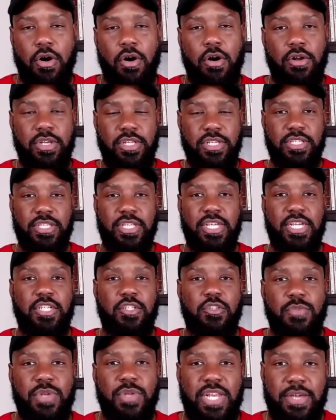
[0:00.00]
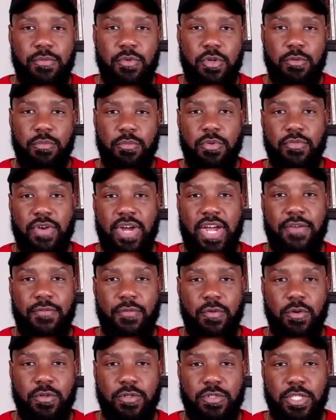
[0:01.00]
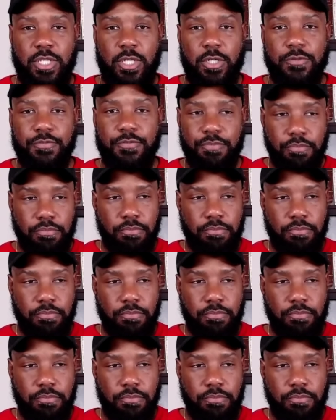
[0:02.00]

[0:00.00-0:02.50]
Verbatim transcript: all these things you've been able to provide for yourself.